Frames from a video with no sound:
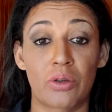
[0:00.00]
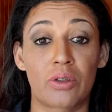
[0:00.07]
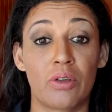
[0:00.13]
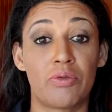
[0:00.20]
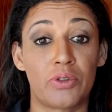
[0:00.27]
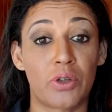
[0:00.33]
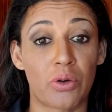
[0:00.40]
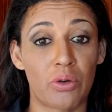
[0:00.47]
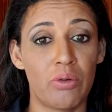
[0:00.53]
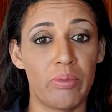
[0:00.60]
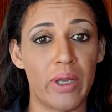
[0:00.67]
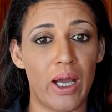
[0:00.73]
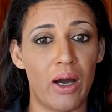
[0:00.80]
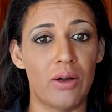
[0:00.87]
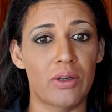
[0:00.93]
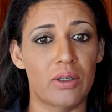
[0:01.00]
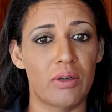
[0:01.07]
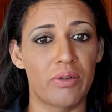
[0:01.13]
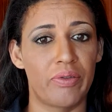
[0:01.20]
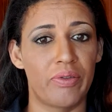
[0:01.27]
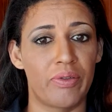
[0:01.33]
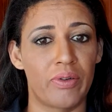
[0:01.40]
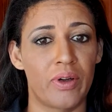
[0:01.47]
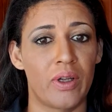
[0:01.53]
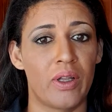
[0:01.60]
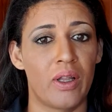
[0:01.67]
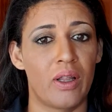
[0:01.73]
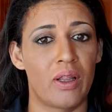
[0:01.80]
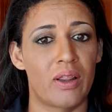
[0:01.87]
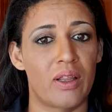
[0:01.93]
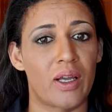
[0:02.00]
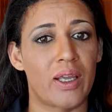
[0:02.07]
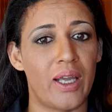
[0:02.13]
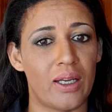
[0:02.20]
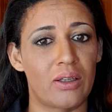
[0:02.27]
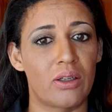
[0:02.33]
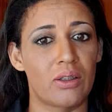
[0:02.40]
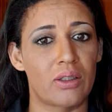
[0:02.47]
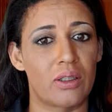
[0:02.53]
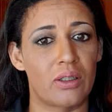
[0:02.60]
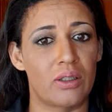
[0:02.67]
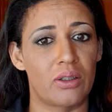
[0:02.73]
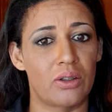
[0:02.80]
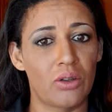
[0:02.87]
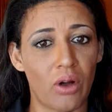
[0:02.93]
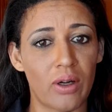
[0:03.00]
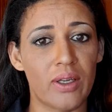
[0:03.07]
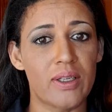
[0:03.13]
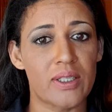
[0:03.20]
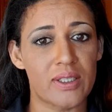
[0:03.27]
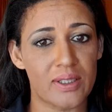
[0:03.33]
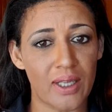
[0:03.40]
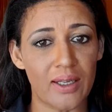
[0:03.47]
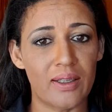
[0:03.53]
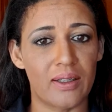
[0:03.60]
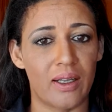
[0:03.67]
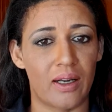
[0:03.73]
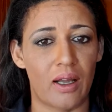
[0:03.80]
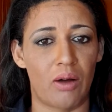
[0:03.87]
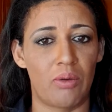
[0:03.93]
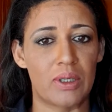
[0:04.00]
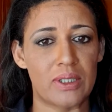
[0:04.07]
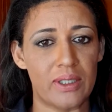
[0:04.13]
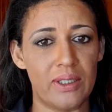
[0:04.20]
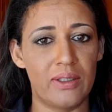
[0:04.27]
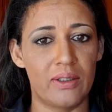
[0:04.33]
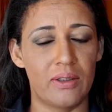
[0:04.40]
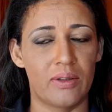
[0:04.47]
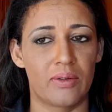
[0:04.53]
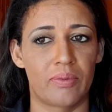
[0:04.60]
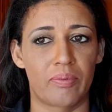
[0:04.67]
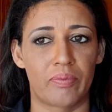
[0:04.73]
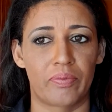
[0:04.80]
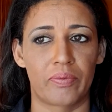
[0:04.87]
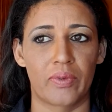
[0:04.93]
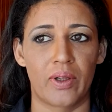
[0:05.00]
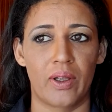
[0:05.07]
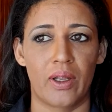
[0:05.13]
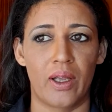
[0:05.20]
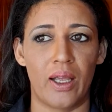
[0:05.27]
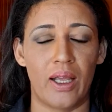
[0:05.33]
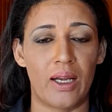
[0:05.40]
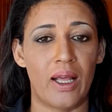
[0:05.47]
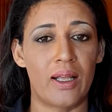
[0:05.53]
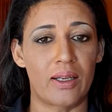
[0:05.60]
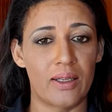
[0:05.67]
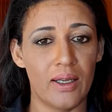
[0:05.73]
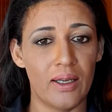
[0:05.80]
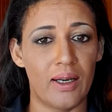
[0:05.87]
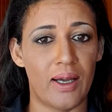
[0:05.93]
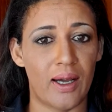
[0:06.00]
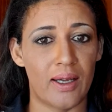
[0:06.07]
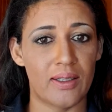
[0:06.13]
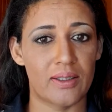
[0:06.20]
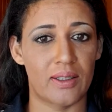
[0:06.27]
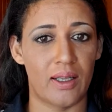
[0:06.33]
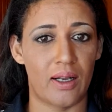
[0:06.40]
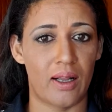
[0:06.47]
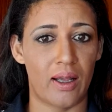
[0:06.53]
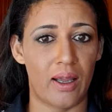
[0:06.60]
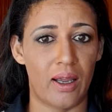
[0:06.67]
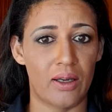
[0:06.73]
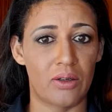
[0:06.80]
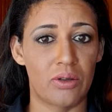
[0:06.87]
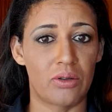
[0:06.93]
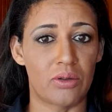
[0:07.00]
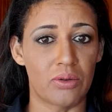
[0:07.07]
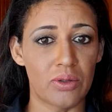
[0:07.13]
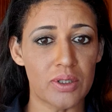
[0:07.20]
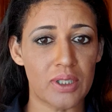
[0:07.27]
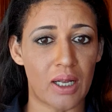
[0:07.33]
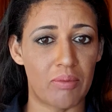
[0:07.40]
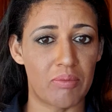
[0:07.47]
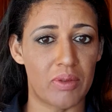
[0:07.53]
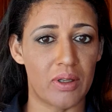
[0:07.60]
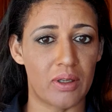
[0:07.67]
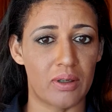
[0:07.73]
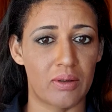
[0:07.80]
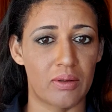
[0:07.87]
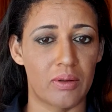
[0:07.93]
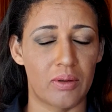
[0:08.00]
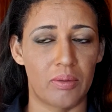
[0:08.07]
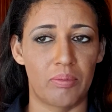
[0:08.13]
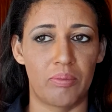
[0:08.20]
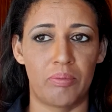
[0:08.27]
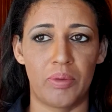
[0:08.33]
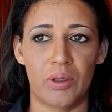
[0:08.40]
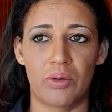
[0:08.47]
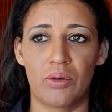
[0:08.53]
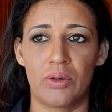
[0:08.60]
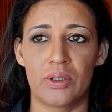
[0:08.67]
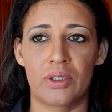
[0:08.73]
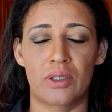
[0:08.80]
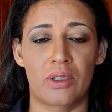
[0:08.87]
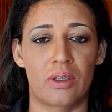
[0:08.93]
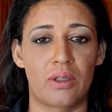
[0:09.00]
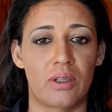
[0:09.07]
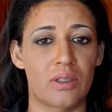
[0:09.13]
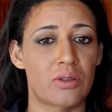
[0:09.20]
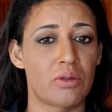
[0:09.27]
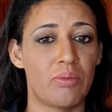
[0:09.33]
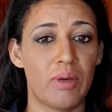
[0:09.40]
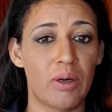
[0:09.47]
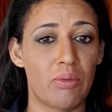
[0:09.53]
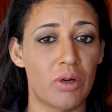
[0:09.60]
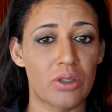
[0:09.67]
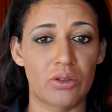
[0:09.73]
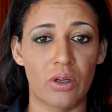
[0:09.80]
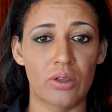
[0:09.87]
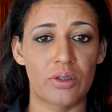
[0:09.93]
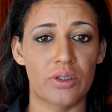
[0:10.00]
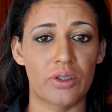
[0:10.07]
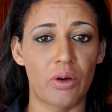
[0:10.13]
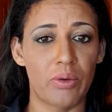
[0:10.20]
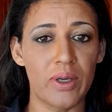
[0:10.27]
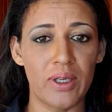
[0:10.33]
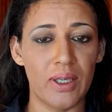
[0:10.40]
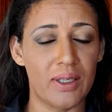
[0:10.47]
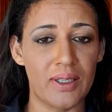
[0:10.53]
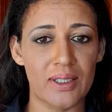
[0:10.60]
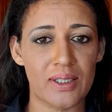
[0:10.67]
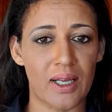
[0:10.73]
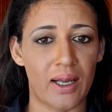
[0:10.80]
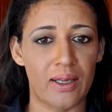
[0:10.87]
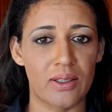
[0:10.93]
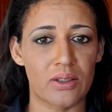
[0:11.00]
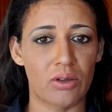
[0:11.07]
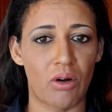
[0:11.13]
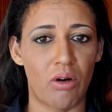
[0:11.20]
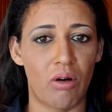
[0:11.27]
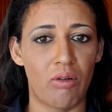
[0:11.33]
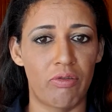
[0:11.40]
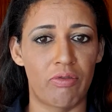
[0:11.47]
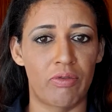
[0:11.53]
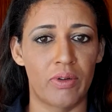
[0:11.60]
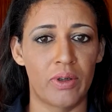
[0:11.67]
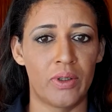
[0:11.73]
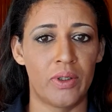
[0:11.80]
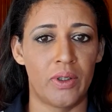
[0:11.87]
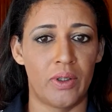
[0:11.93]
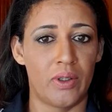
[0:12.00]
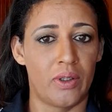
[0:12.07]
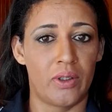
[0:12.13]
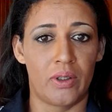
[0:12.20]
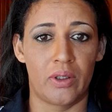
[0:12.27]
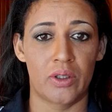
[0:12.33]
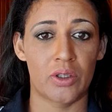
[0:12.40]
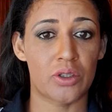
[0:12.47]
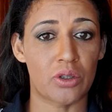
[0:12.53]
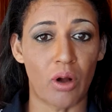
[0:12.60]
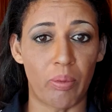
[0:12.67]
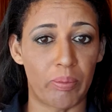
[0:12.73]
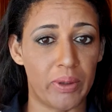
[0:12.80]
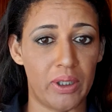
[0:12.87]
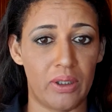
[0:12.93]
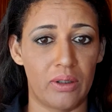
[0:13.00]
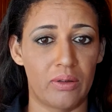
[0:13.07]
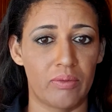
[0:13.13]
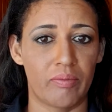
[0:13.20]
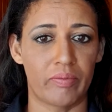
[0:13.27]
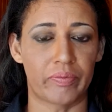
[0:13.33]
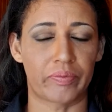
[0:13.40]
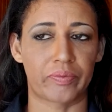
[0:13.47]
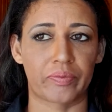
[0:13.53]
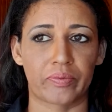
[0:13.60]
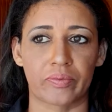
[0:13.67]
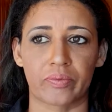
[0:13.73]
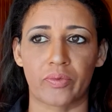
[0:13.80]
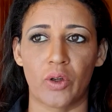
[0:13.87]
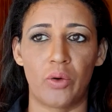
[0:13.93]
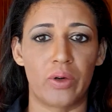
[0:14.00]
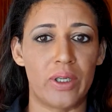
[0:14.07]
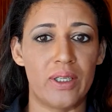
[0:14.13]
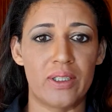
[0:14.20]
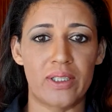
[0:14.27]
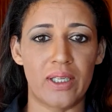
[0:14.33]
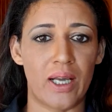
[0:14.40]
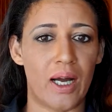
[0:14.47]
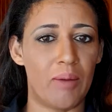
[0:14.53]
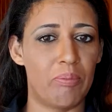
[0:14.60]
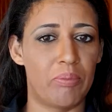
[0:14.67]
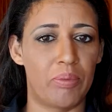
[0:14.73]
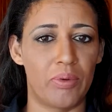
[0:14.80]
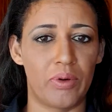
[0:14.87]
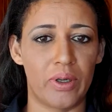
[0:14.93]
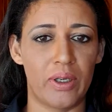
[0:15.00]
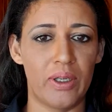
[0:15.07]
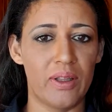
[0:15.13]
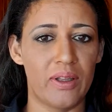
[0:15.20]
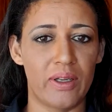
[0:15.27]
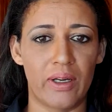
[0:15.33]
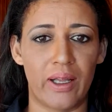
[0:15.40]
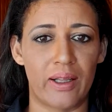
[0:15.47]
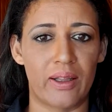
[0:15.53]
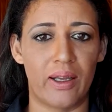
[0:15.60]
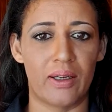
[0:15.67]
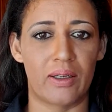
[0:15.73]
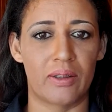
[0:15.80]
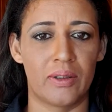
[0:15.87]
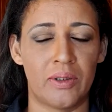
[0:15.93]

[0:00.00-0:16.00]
of drew me out of the catatonic state that I was in. And I realized that I had to do something, because this woman was not showing any signs of stopping or easing up or anything like that.